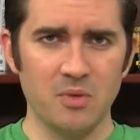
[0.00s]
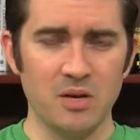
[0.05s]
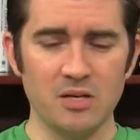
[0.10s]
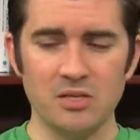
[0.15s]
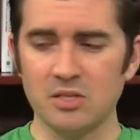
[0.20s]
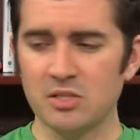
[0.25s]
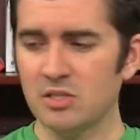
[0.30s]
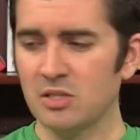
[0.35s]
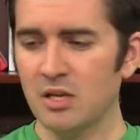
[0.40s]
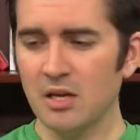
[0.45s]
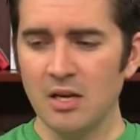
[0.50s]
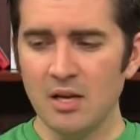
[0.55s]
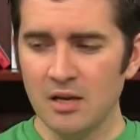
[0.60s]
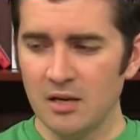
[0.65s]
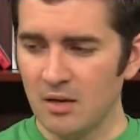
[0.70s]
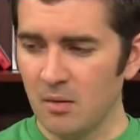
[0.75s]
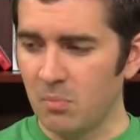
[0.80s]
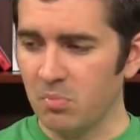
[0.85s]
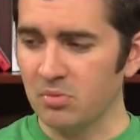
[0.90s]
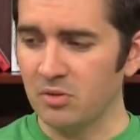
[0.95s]
may just
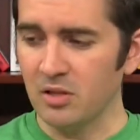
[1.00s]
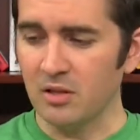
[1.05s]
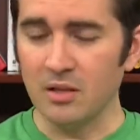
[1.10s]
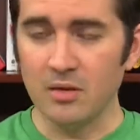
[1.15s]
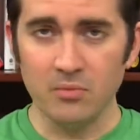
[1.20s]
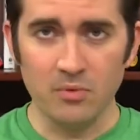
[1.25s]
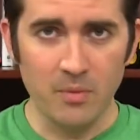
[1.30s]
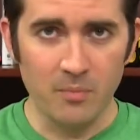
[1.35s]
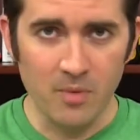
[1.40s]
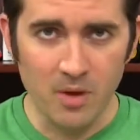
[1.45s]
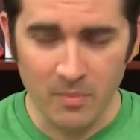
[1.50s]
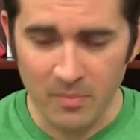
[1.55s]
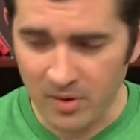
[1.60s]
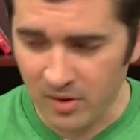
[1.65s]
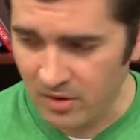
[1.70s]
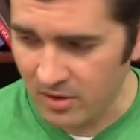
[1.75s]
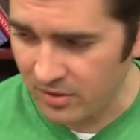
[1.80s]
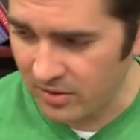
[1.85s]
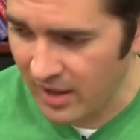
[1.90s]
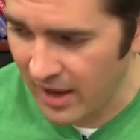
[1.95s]
completely rip me
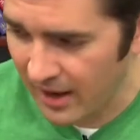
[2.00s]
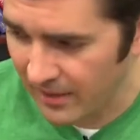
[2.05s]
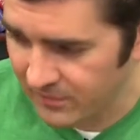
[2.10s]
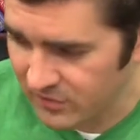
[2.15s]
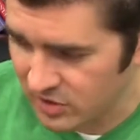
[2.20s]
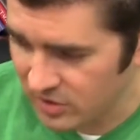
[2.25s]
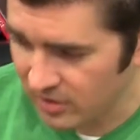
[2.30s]
apart on that.